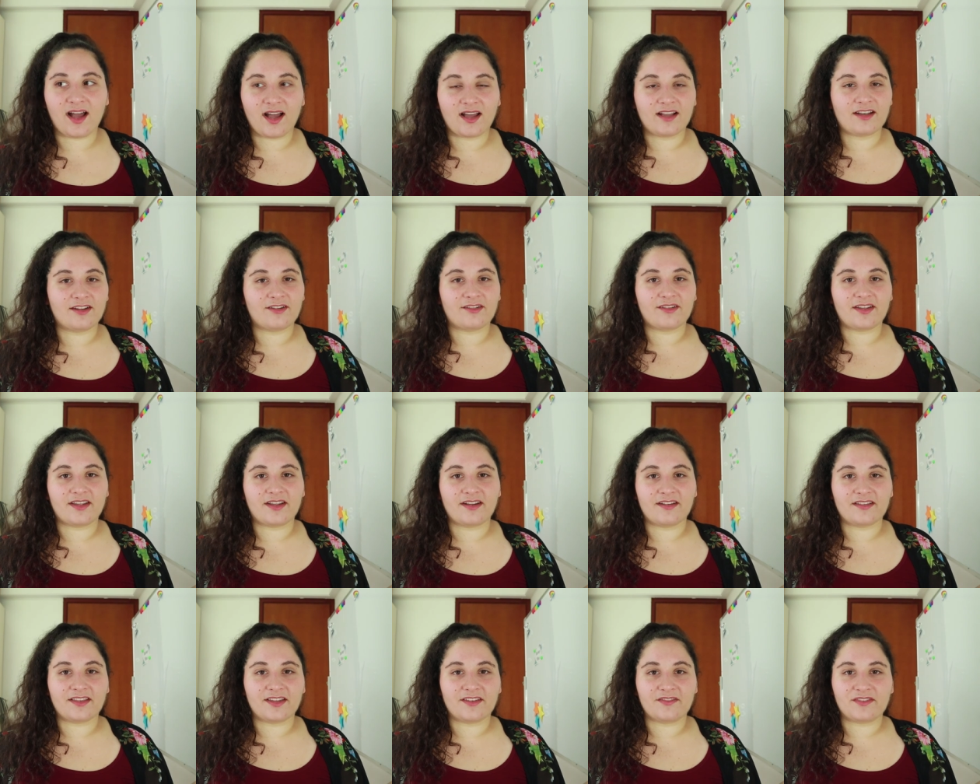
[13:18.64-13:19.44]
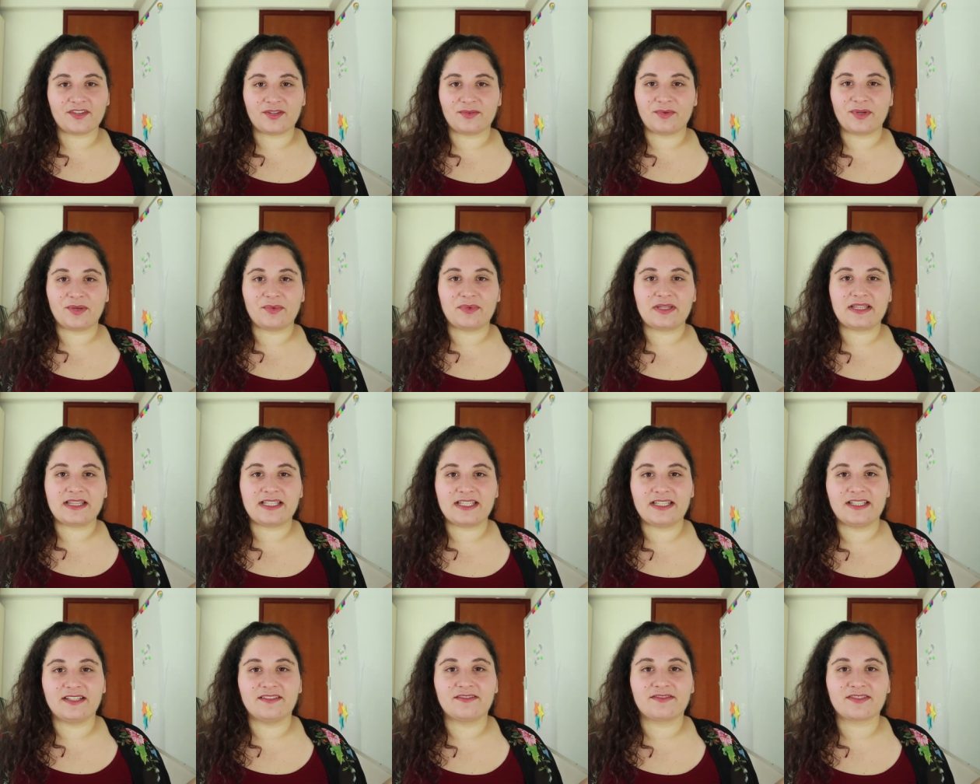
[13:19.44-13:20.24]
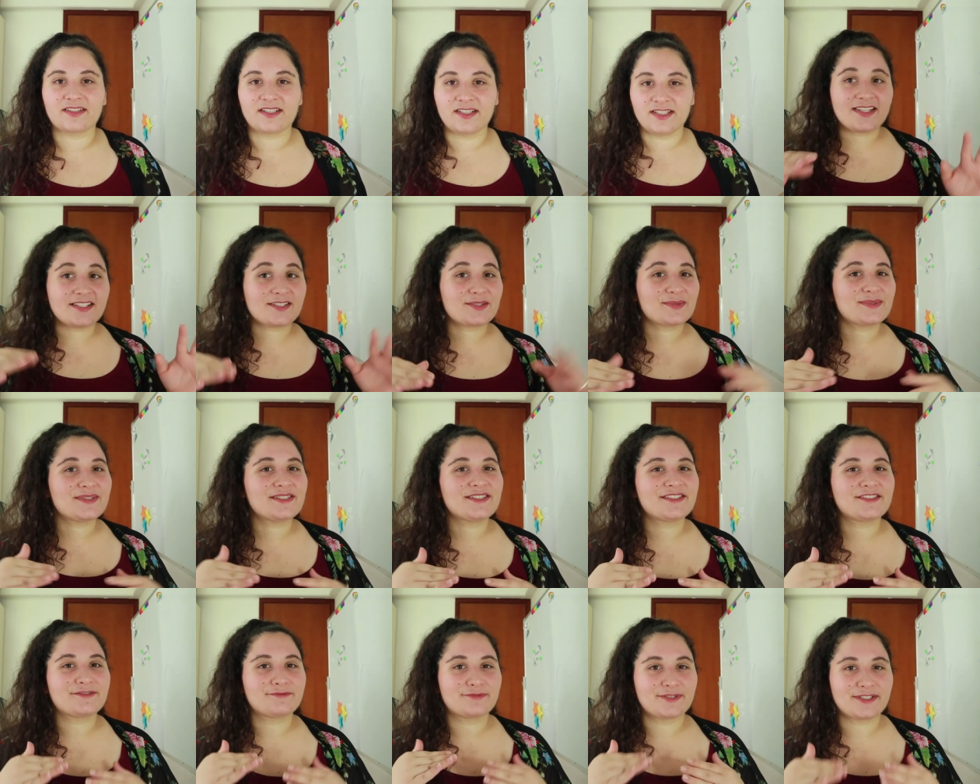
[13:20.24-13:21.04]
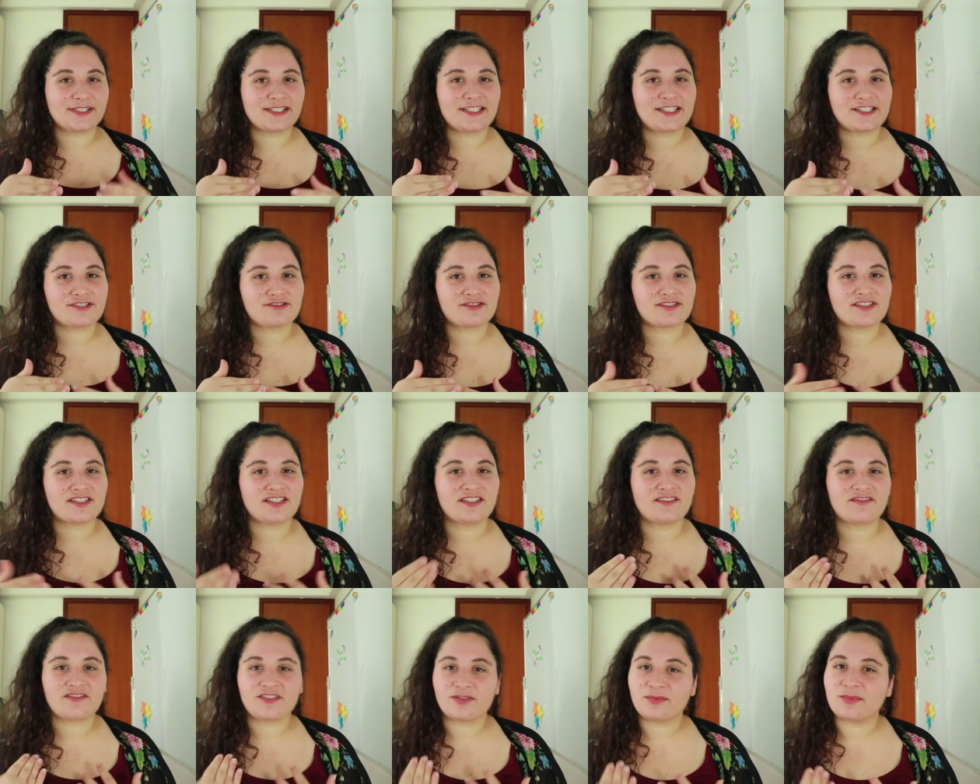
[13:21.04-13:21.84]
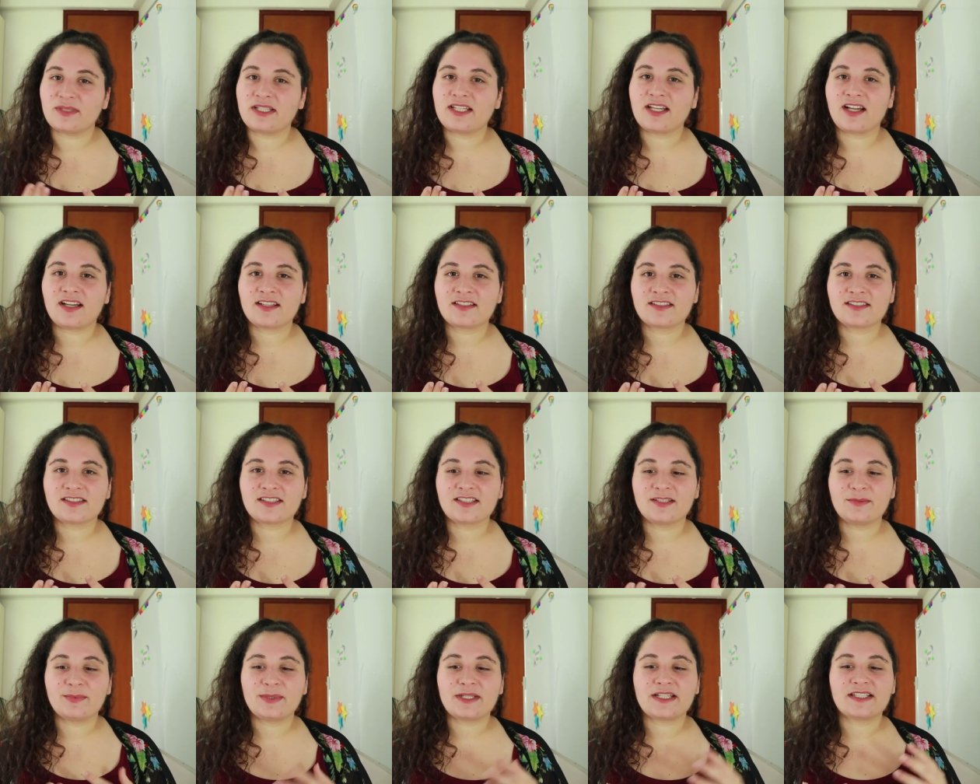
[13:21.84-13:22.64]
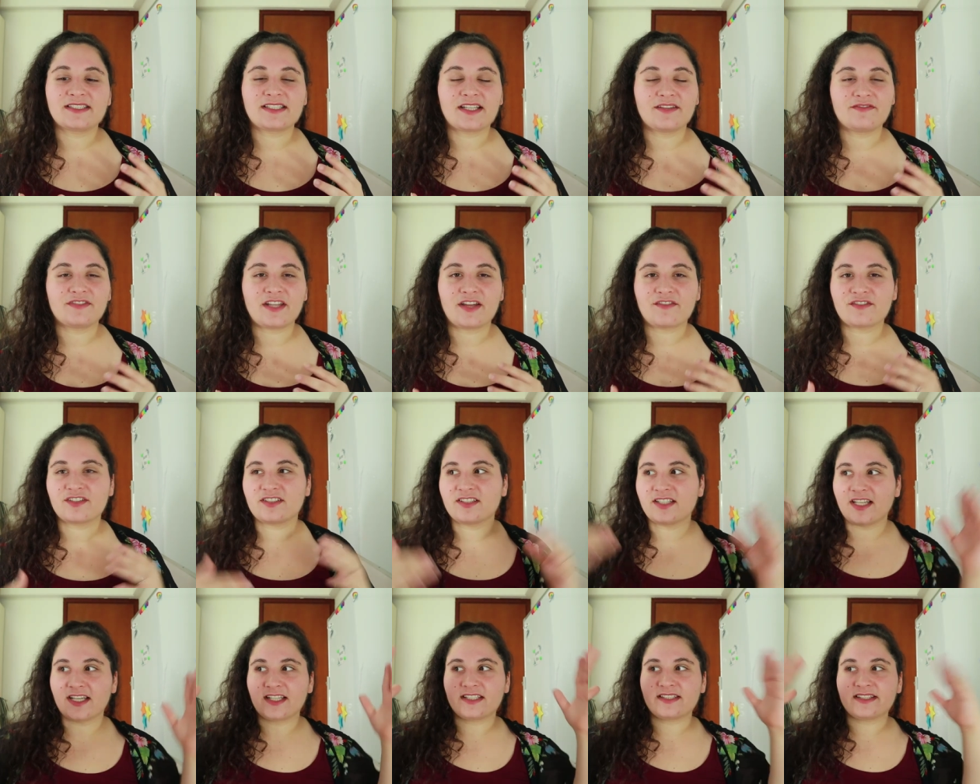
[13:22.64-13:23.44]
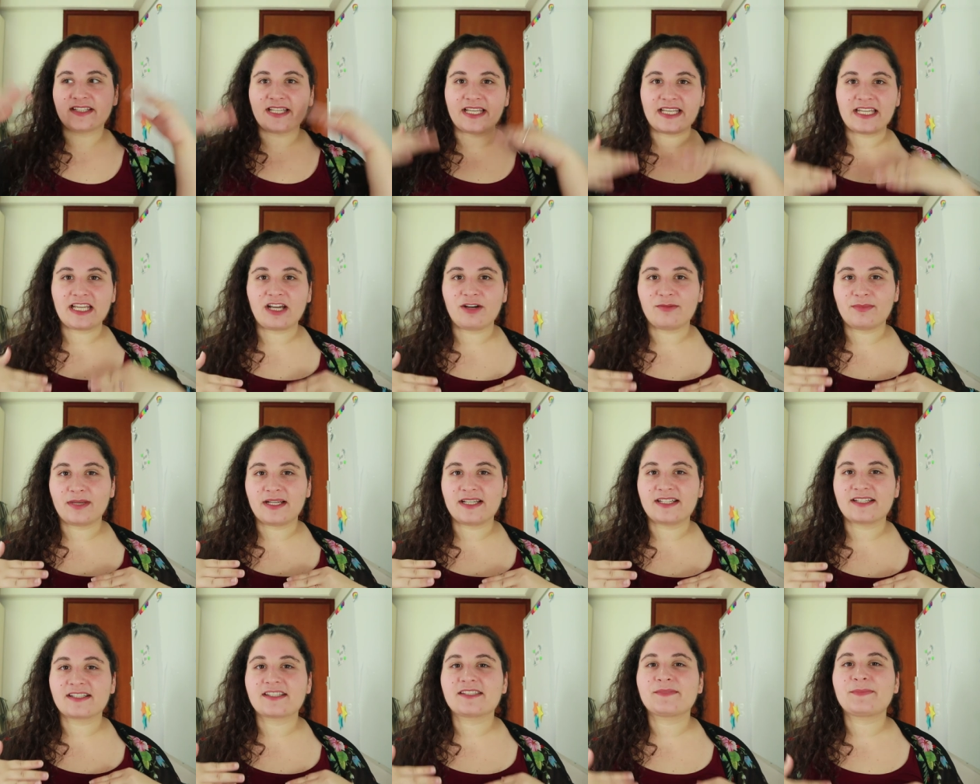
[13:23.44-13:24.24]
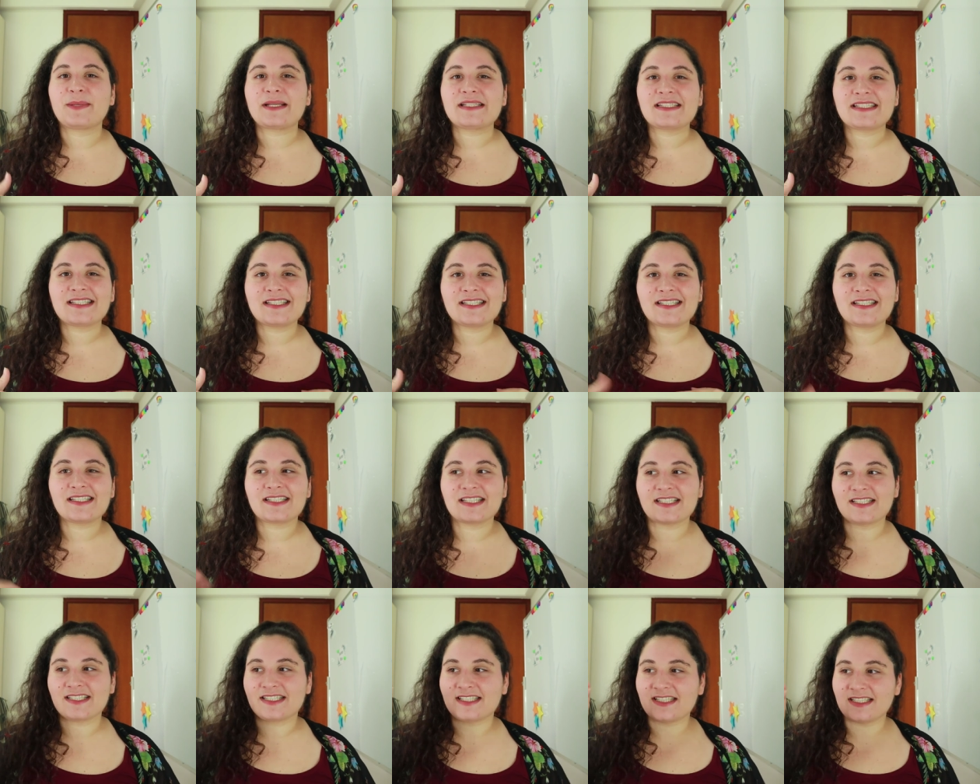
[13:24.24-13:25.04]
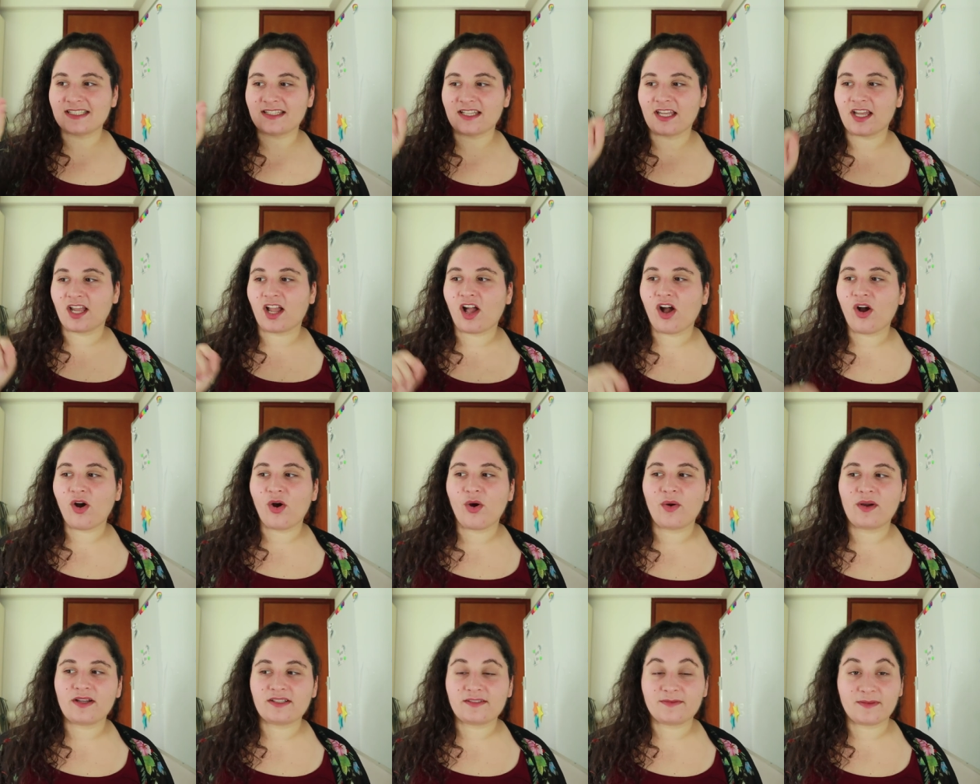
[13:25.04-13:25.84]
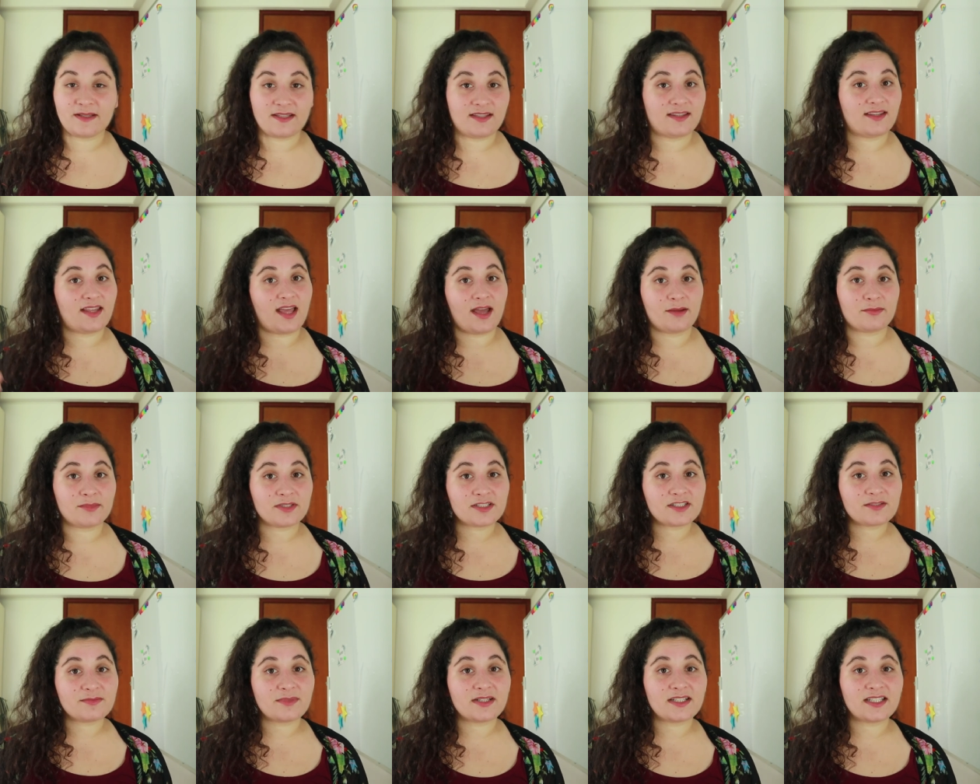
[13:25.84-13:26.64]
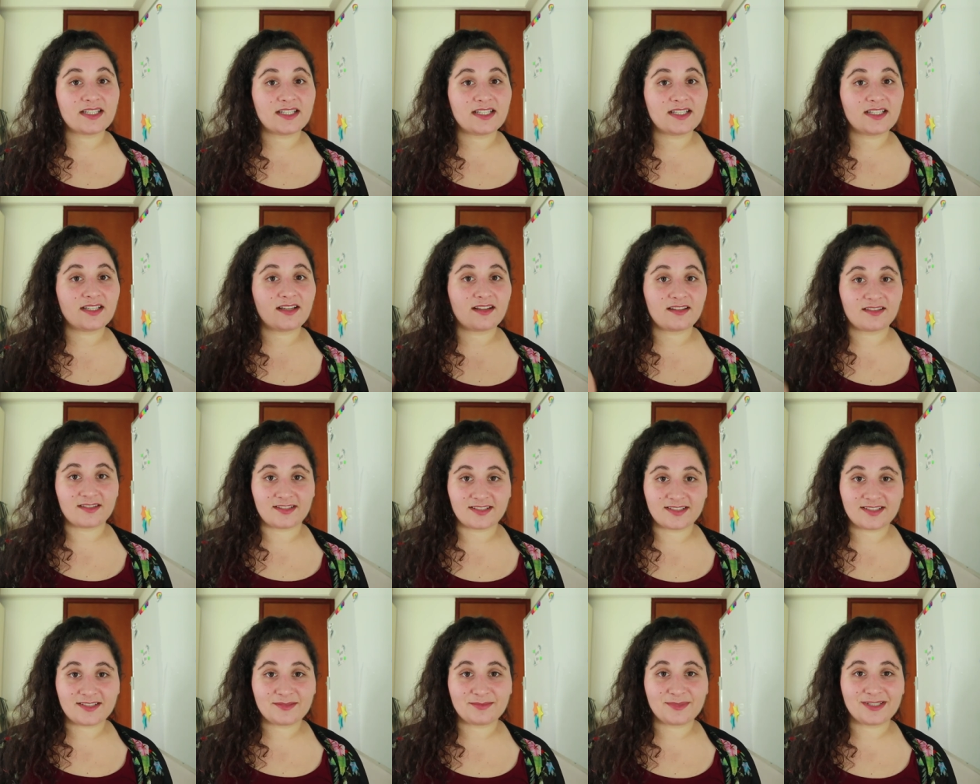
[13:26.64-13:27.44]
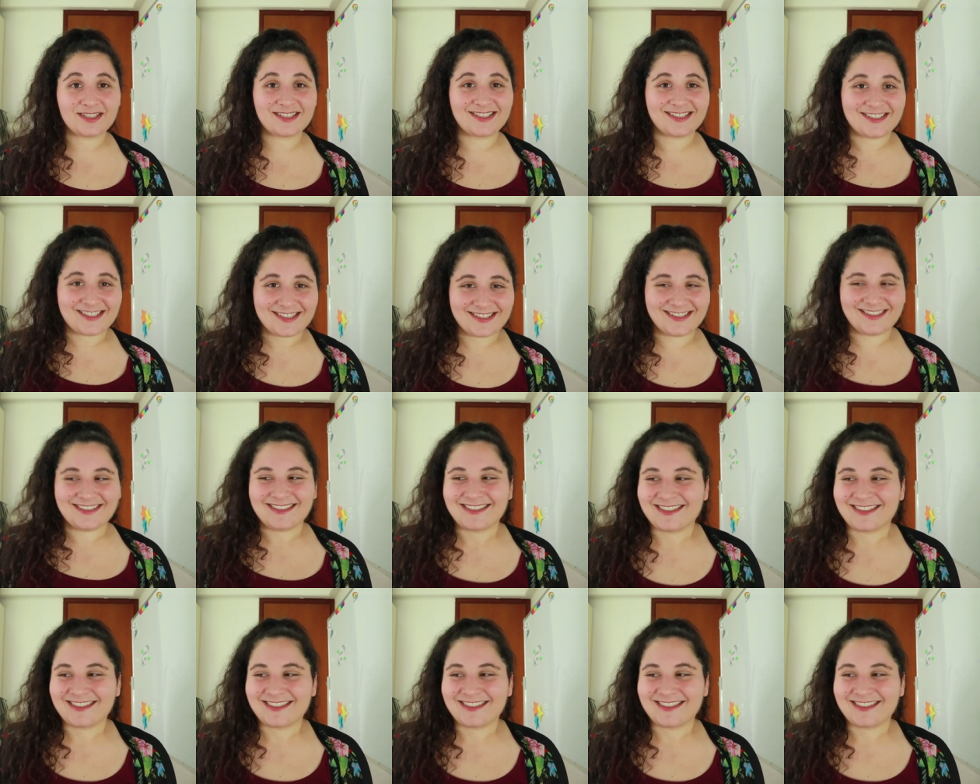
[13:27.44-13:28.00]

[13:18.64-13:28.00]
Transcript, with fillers: I don't care living where we live. This was really interesting for me honestly because I've never like laid out my expenses and seen like oh I spent that much money on this much